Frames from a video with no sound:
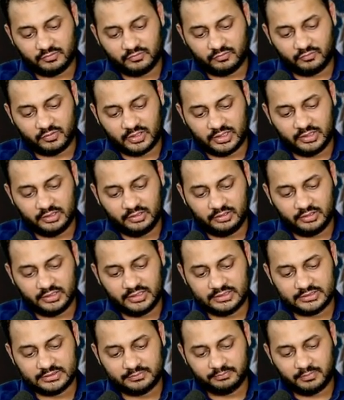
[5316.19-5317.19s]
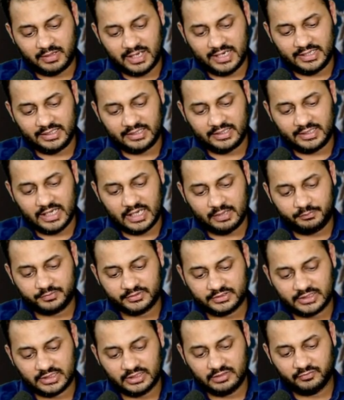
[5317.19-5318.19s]
One is buy cap,
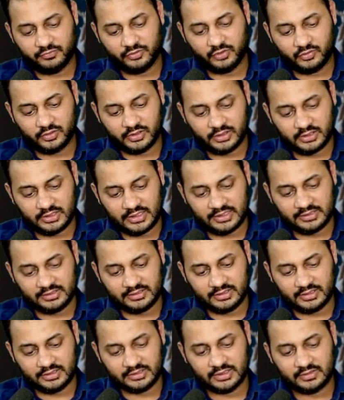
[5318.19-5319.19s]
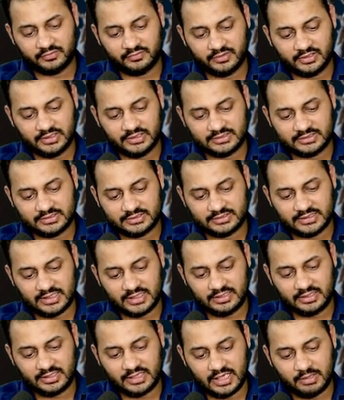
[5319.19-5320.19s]
sell floor, and the other one is
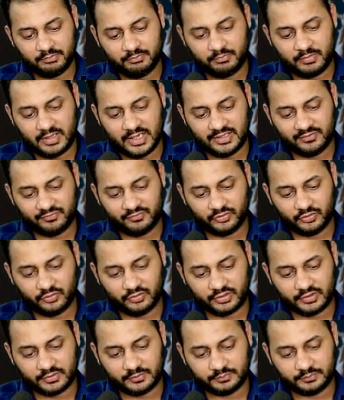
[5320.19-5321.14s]
sell cap, buy floor.